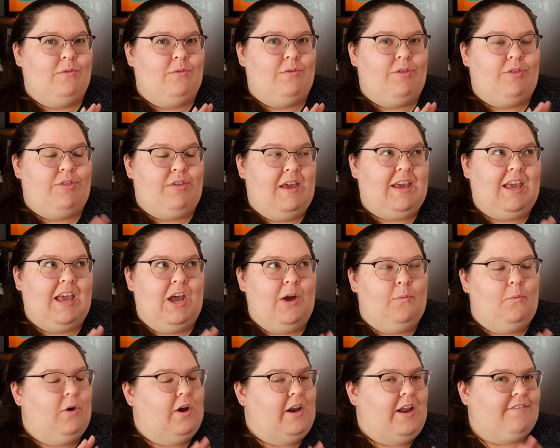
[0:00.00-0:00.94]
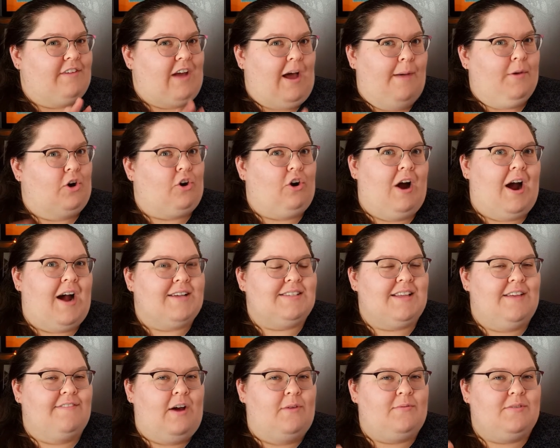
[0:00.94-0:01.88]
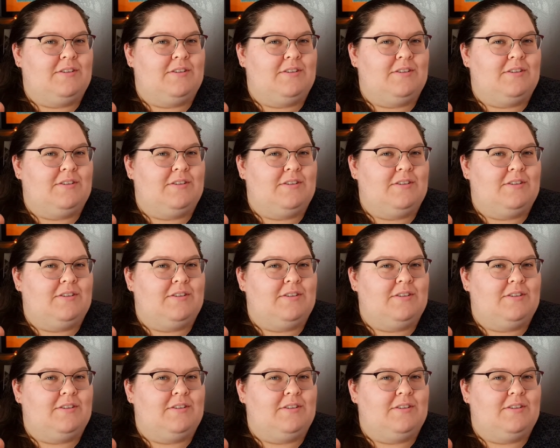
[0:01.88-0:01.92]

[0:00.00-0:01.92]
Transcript: think it would have come across if I